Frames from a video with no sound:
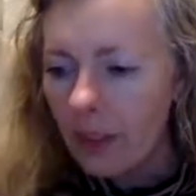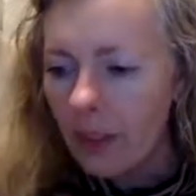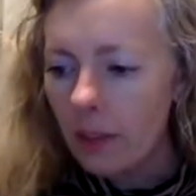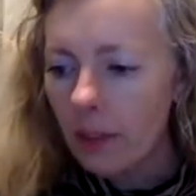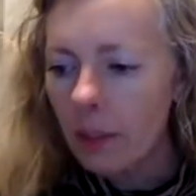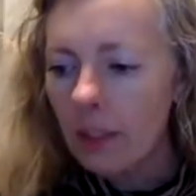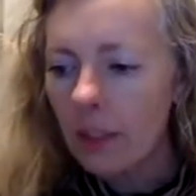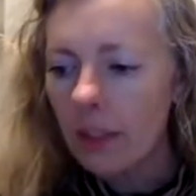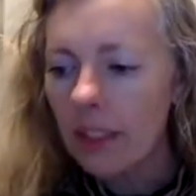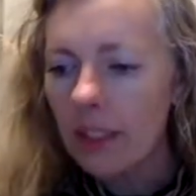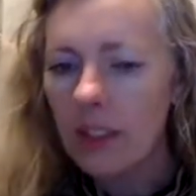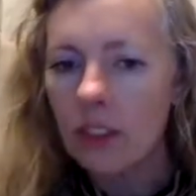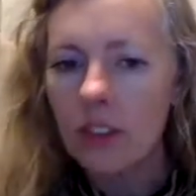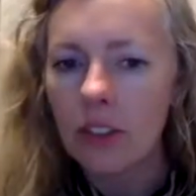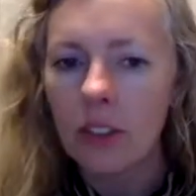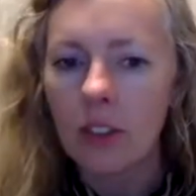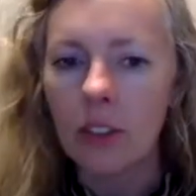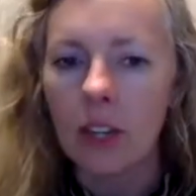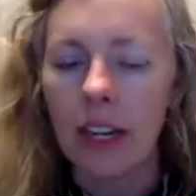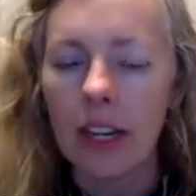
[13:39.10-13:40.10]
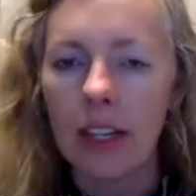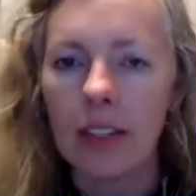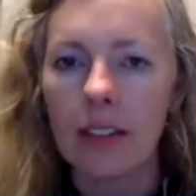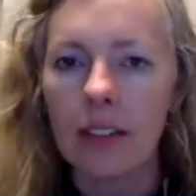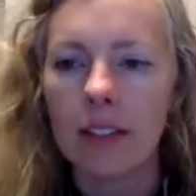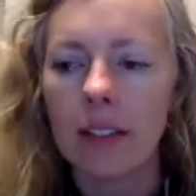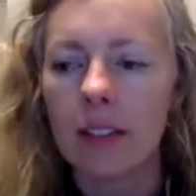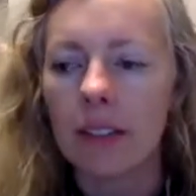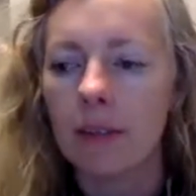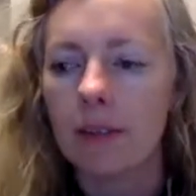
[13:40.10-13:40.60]
Really ditched the
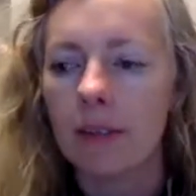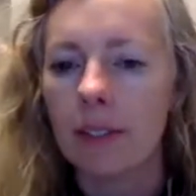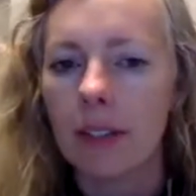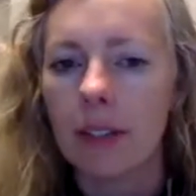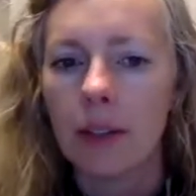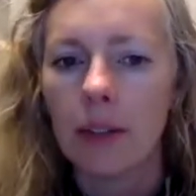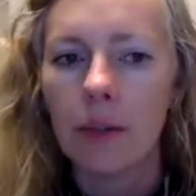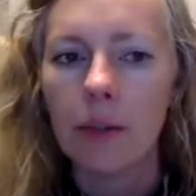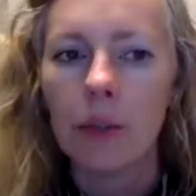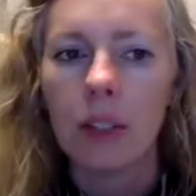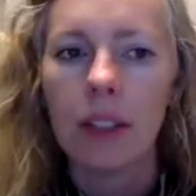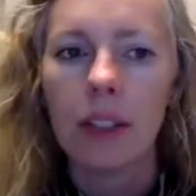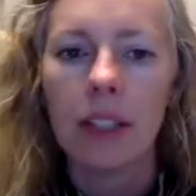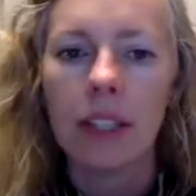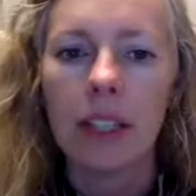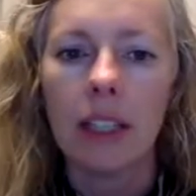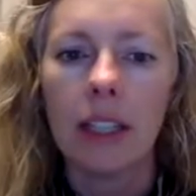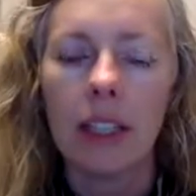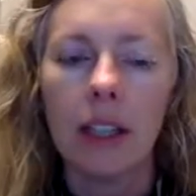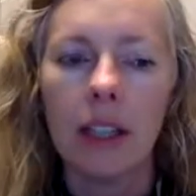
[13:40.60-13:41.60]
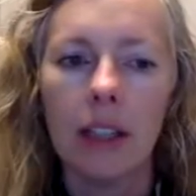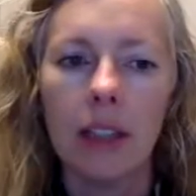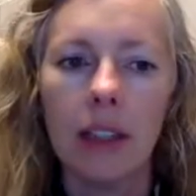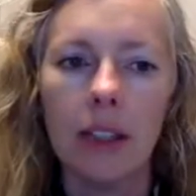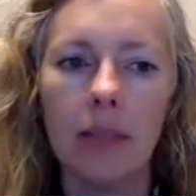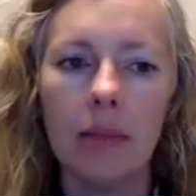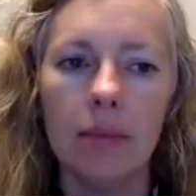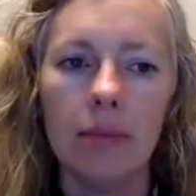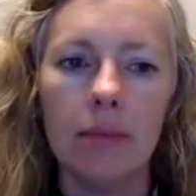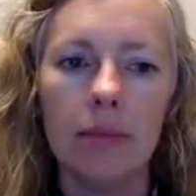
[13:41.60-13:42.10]
grains, really,
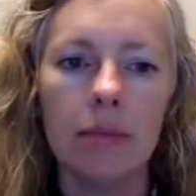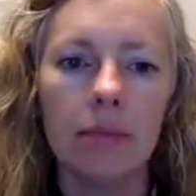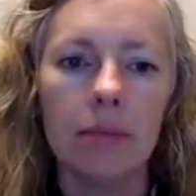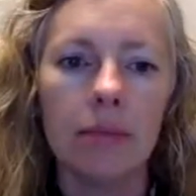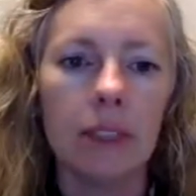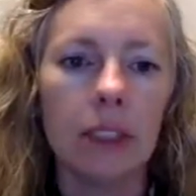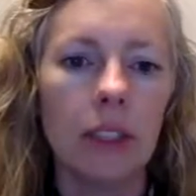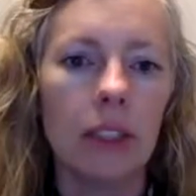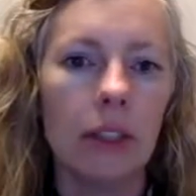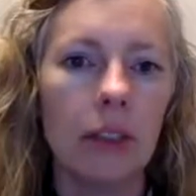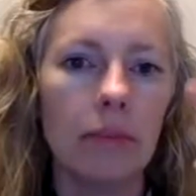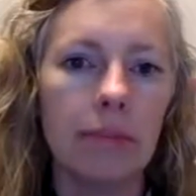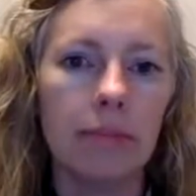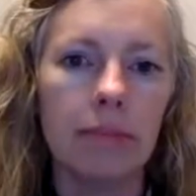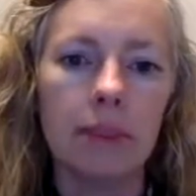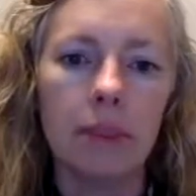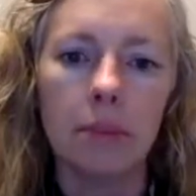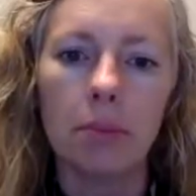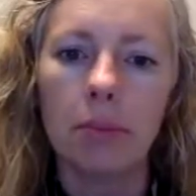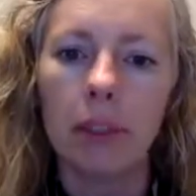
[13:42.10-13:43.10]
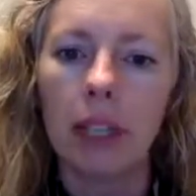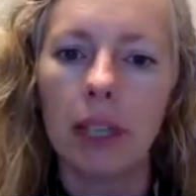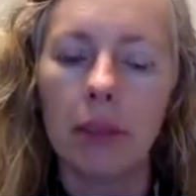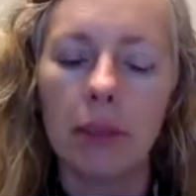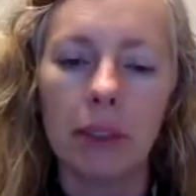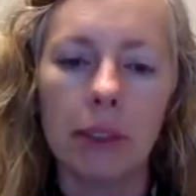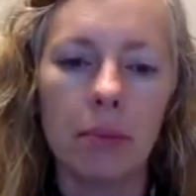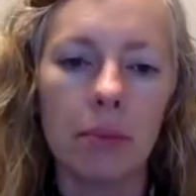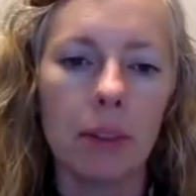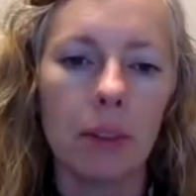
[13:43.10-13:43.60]
you know, the bread
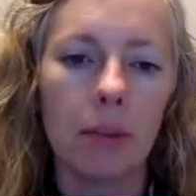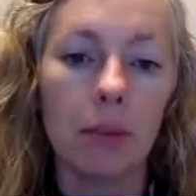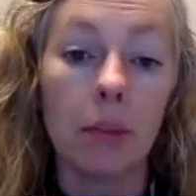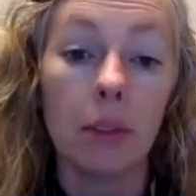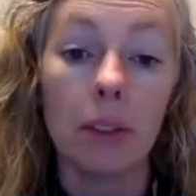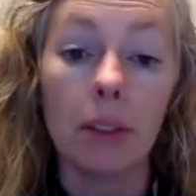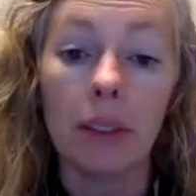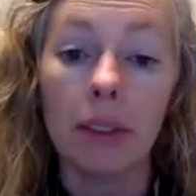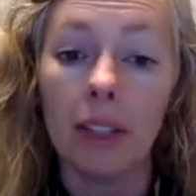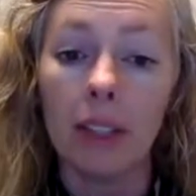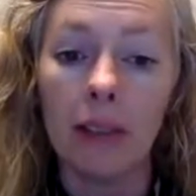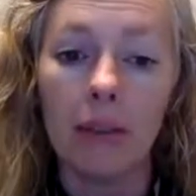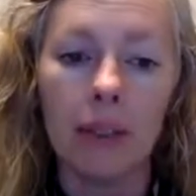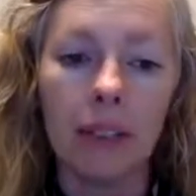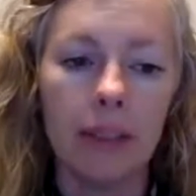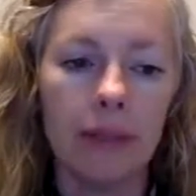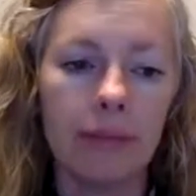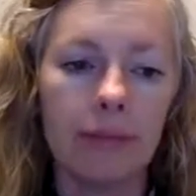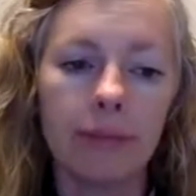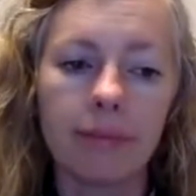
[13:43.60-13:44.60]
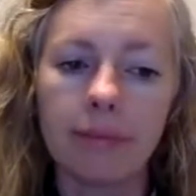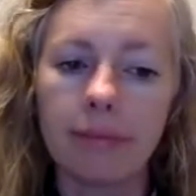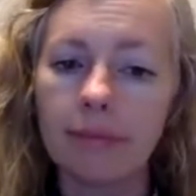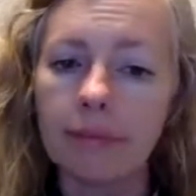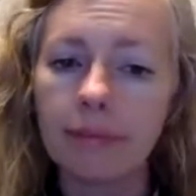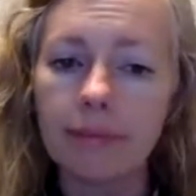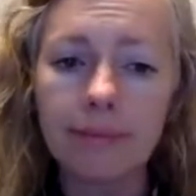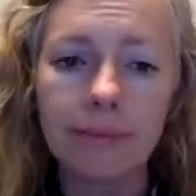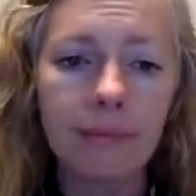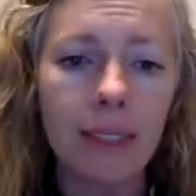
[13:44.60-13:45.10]
was minimal. I mean,
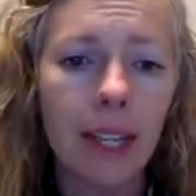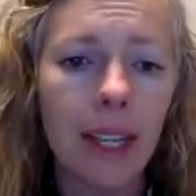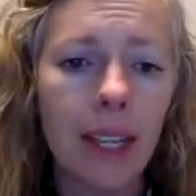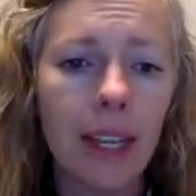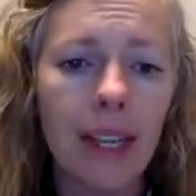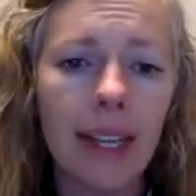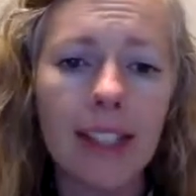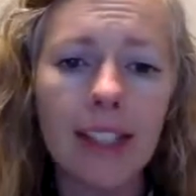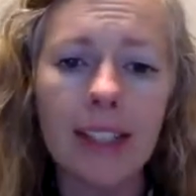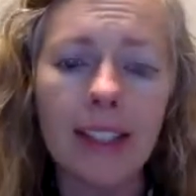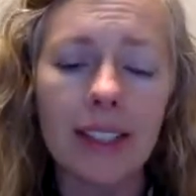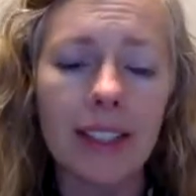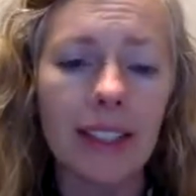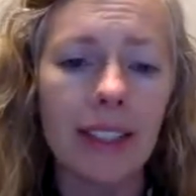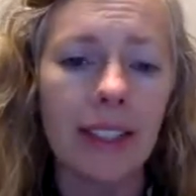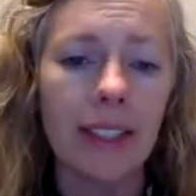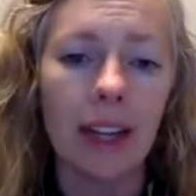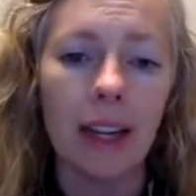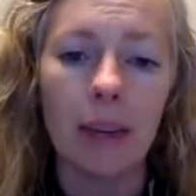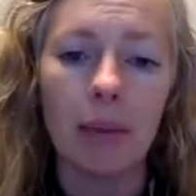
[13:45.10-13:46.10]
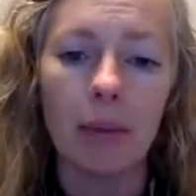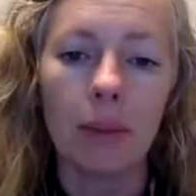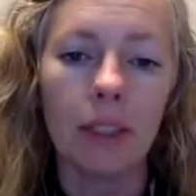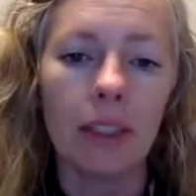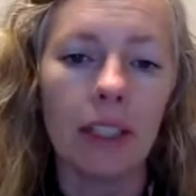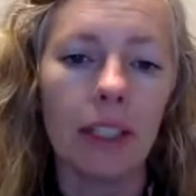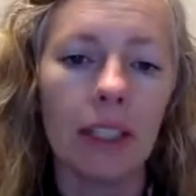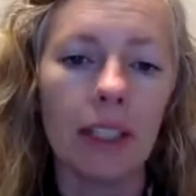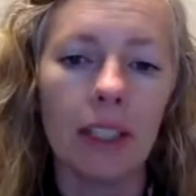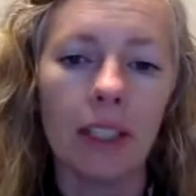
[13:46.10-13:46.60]
and I just didn't, I
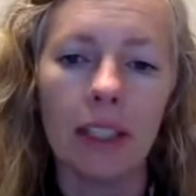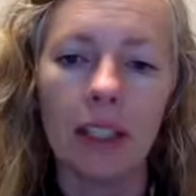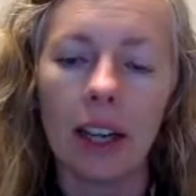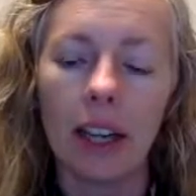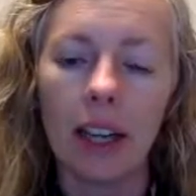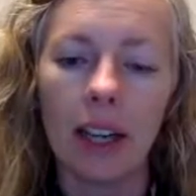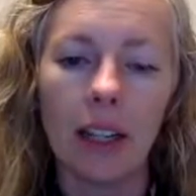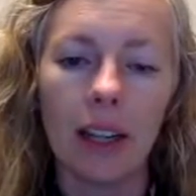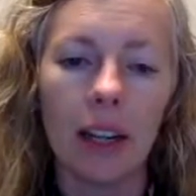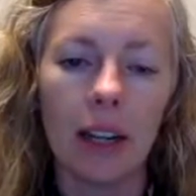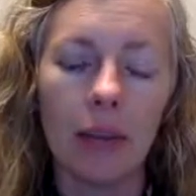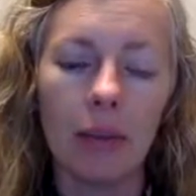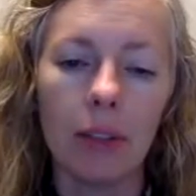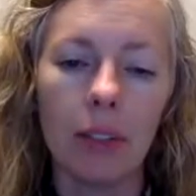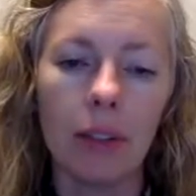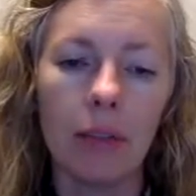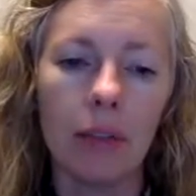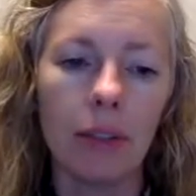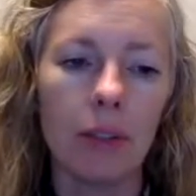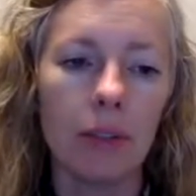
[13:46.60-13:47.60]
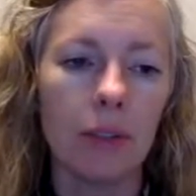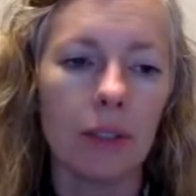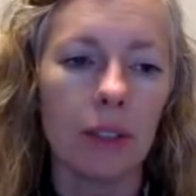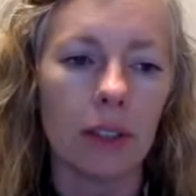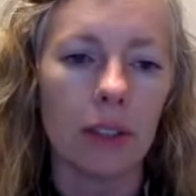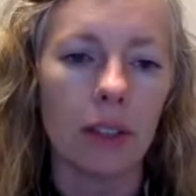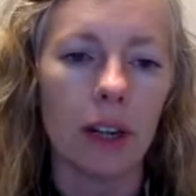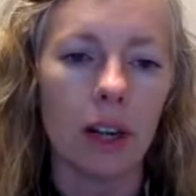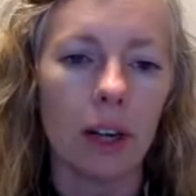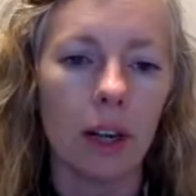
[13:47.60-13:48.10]
really reduced the
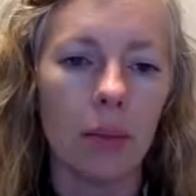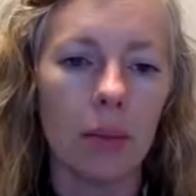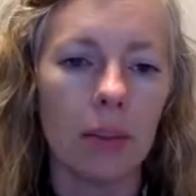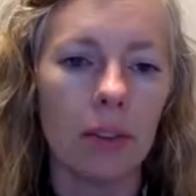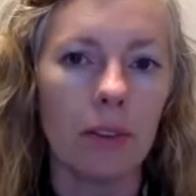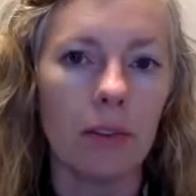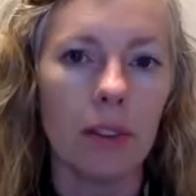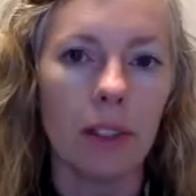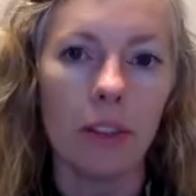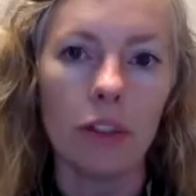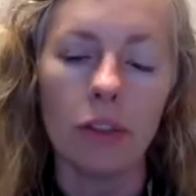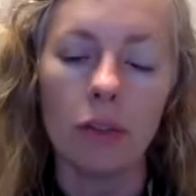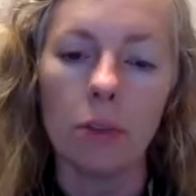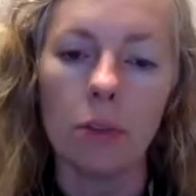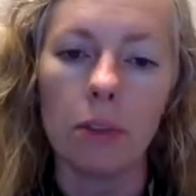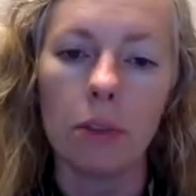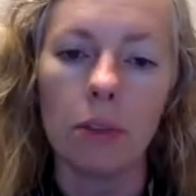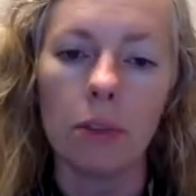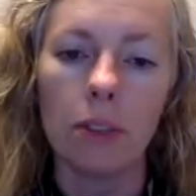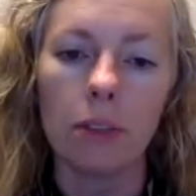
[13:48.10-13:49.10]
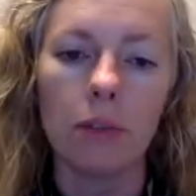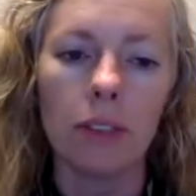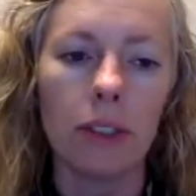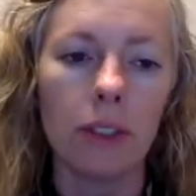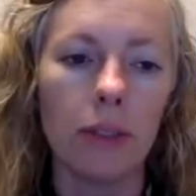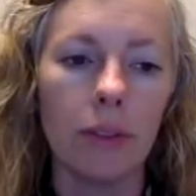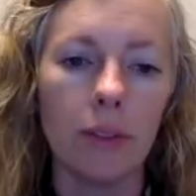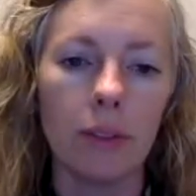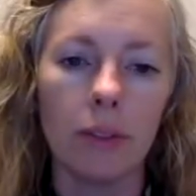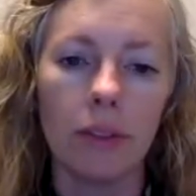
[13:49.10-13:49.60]
carbs to vegetables,
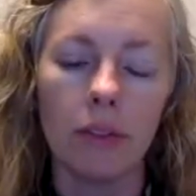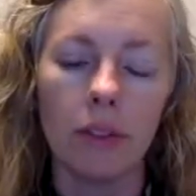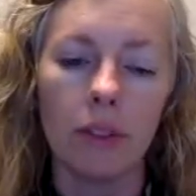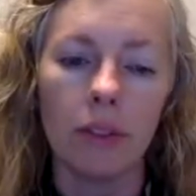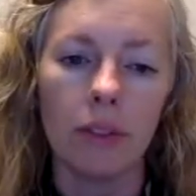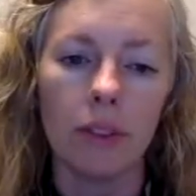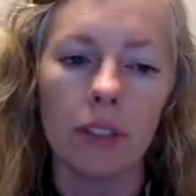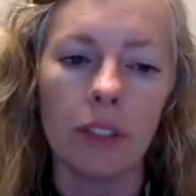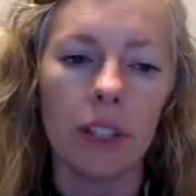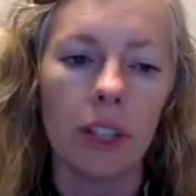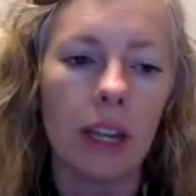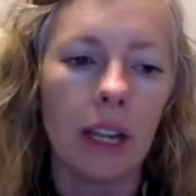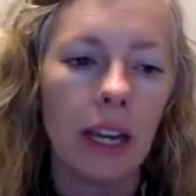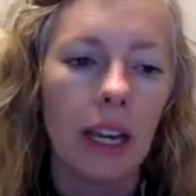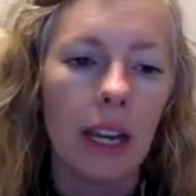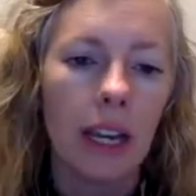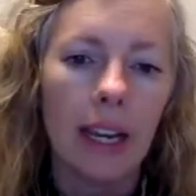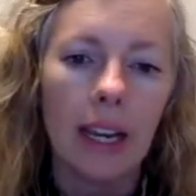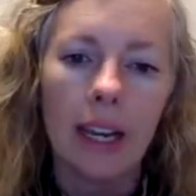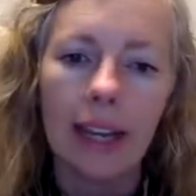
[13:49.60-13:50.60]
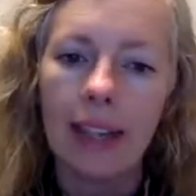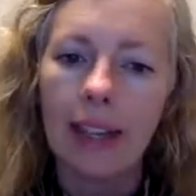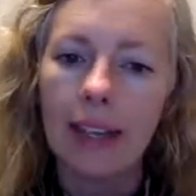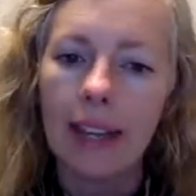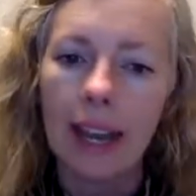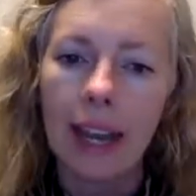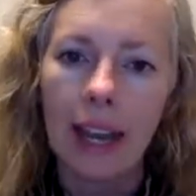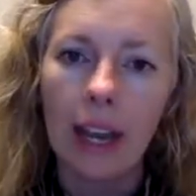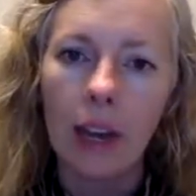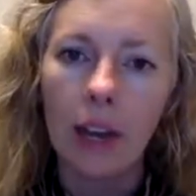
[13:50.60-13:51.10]
very few fruits. And
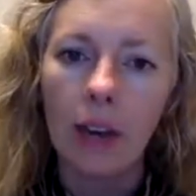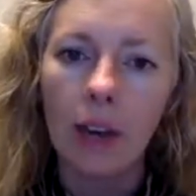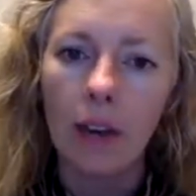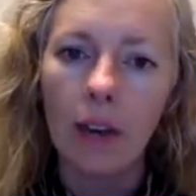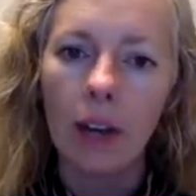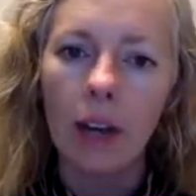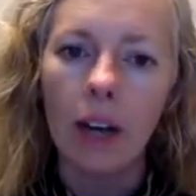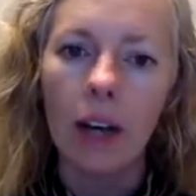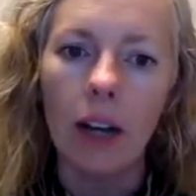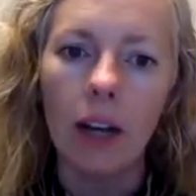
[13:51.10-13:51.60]
now,